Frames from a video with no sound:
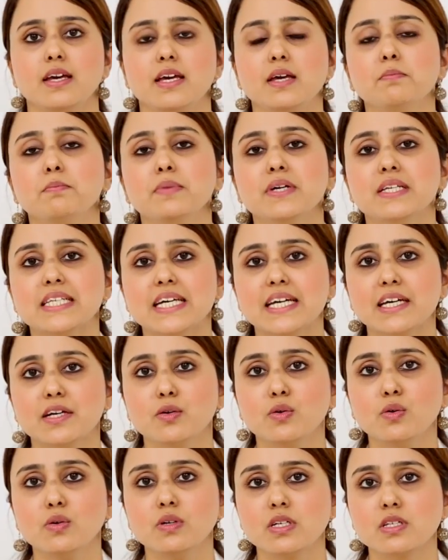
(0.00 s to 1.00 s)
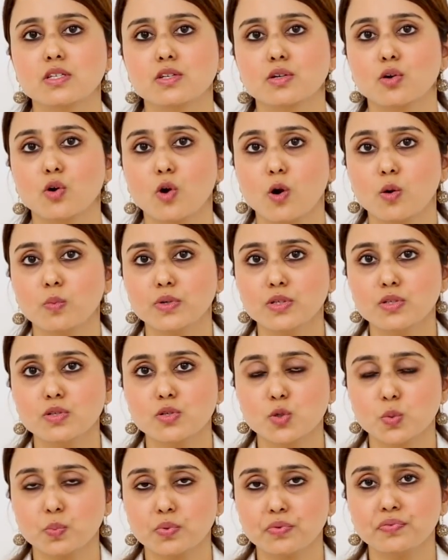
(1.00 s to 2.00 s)
Impetigo is a common,
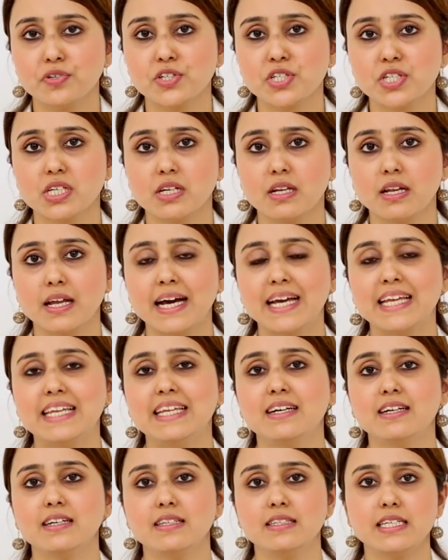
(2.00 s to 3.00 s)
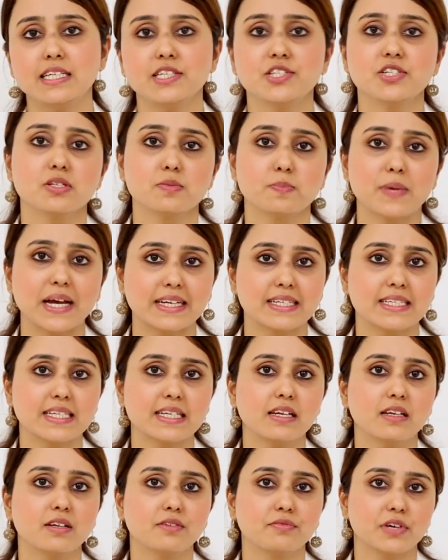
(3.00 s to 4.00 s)
superficial, highly contagious
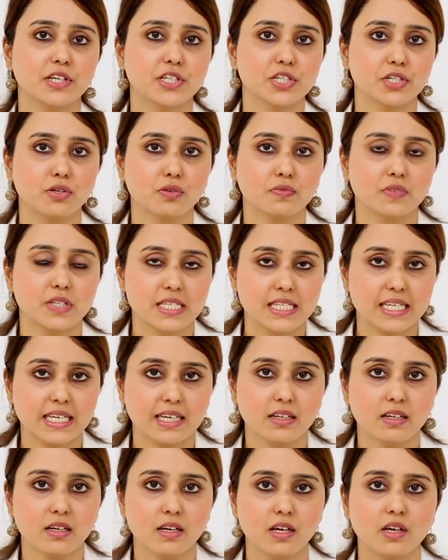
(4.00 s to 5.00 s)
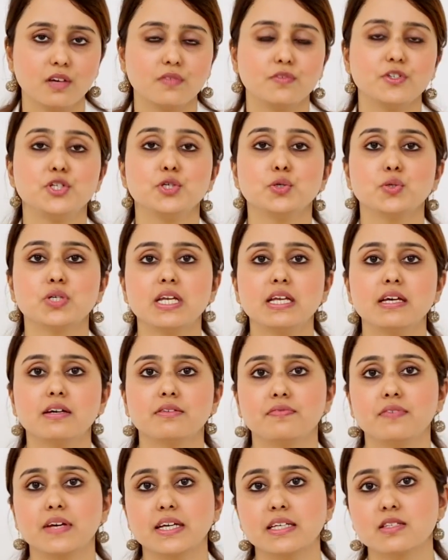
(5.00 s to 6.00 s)
bacterial infection of the skin, which usually
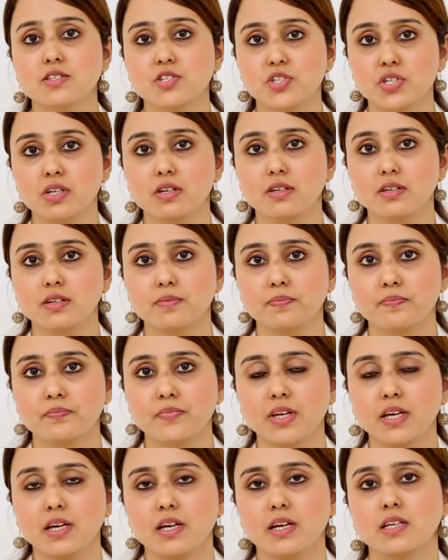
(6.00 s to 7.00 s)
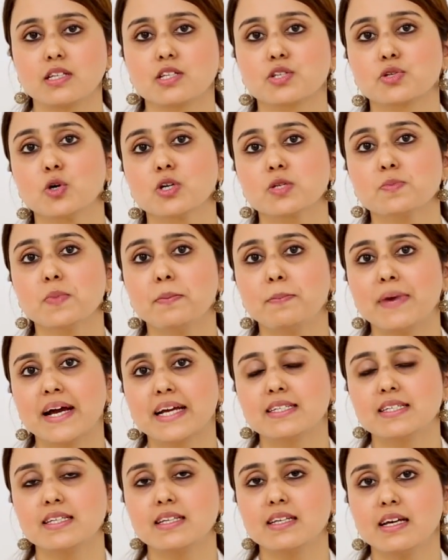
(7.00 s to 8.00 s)
affects children. It is caused by
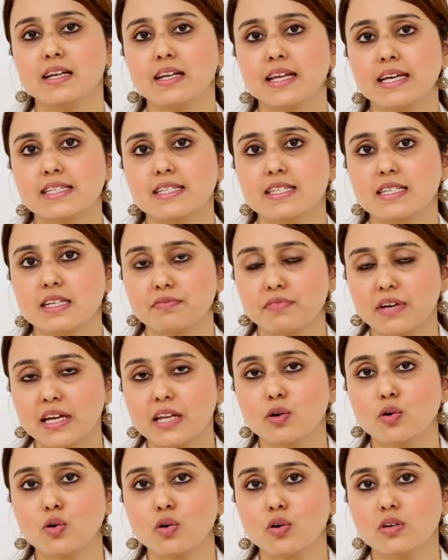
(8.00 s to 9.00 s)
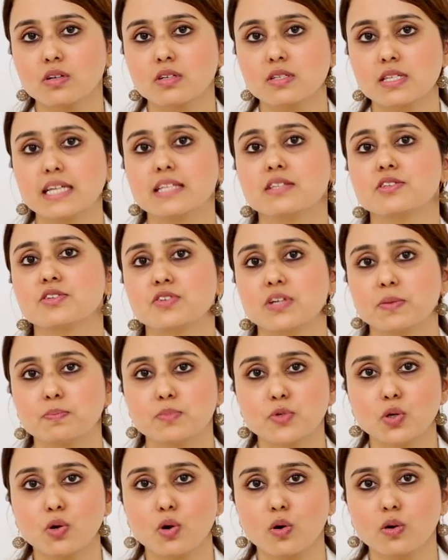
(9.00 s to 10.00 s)
bacteria like Staphylococcus and
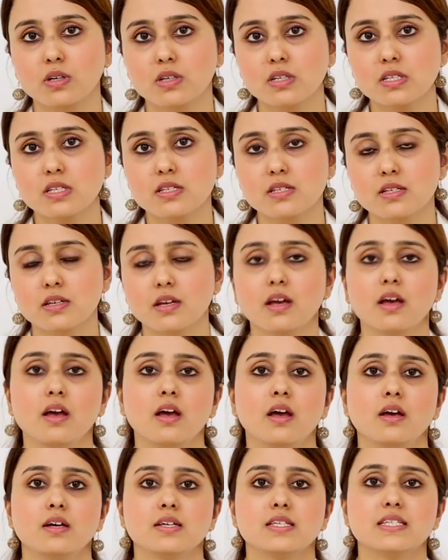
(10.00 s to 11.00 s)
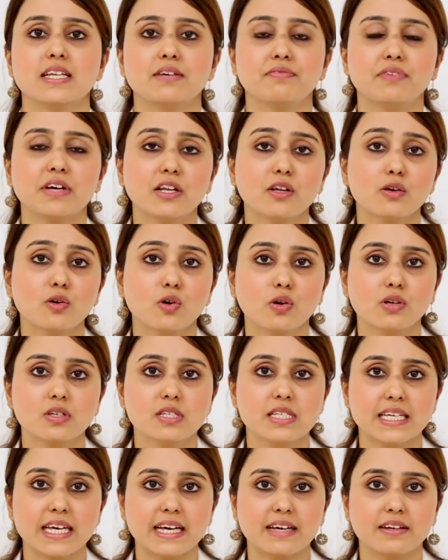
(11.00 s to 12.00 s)
Streptococcus.
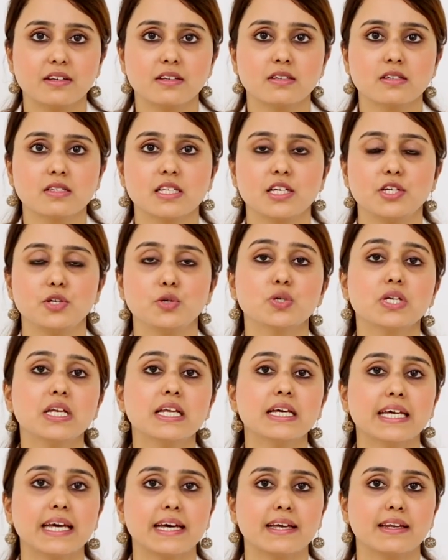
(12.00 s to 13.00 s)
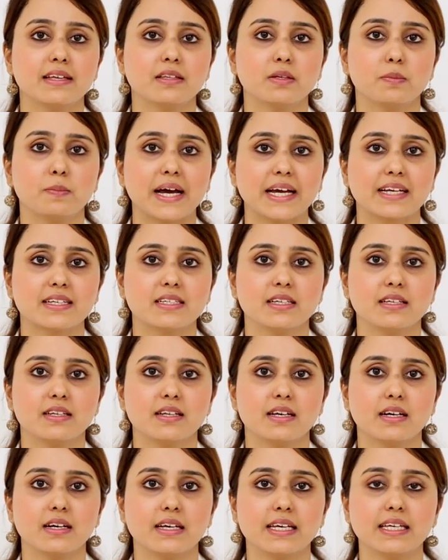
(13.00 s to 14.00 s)
Staphylococcus carriers, they usually carry the
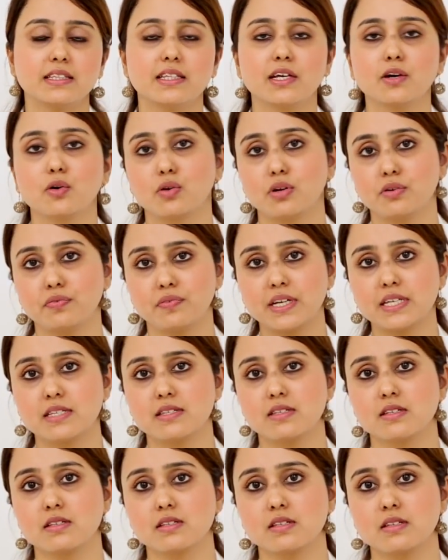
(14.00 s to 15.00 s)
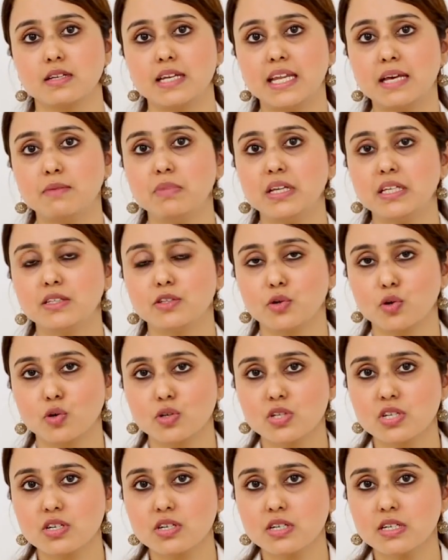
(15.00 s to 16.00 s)
bacteria in their orifices, namely the
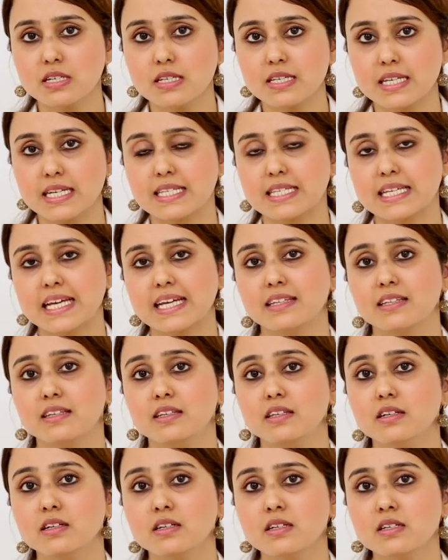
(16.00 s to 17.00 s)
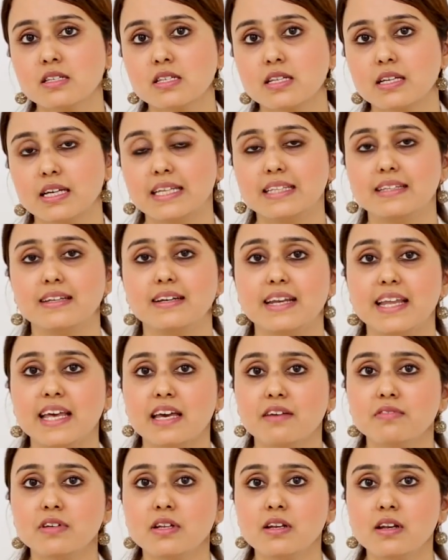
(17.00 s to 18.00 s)
nostrils, inside the ears, in the
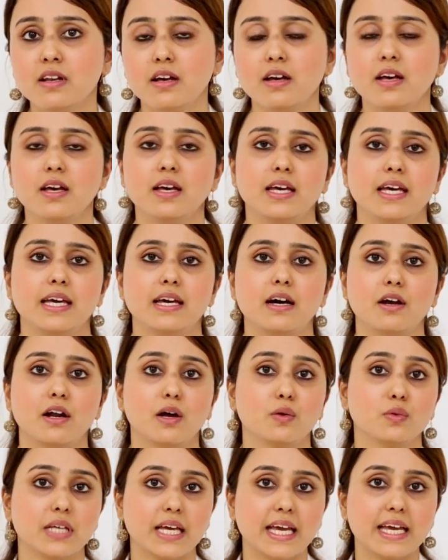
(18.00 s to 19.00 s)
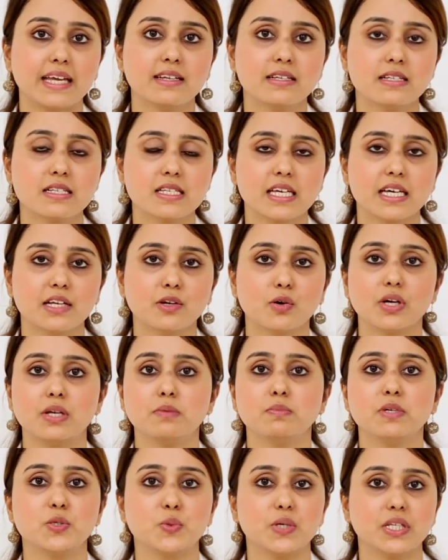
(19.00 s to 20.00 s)
navel, around the anal skin or in
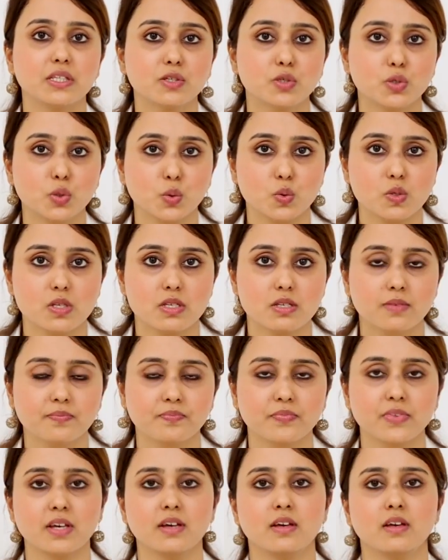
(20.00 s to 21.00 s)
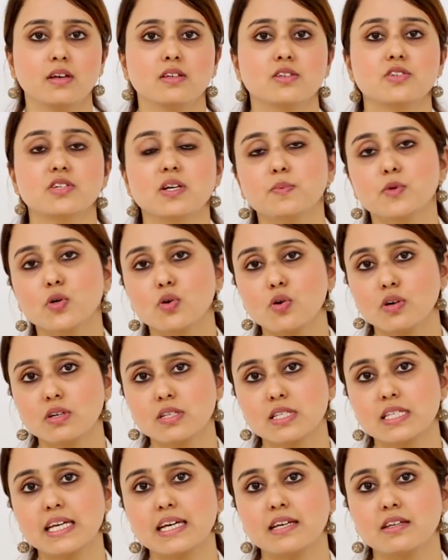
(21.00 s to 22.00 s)
between the toes.
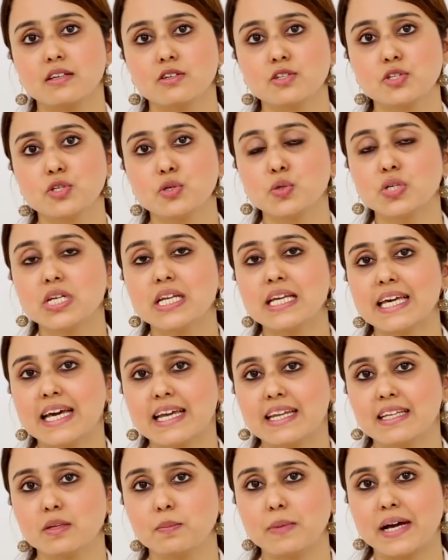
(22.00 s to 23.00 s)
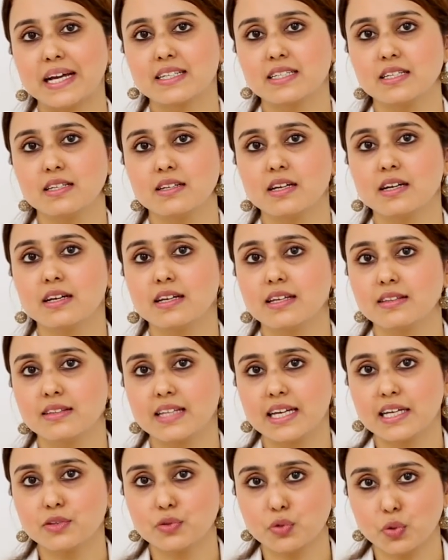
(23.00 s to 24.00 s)
Streptococcus carriers usually carry the bacteria in
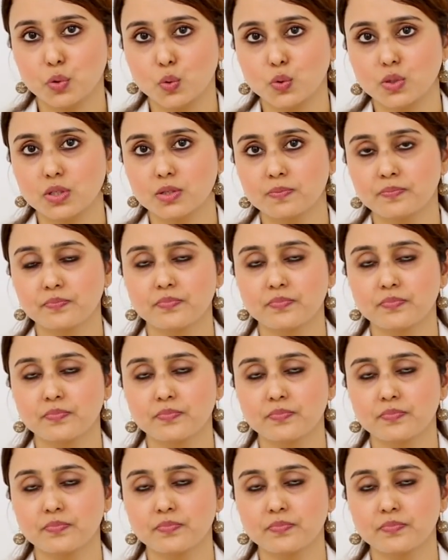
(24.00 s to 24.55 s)
their throat.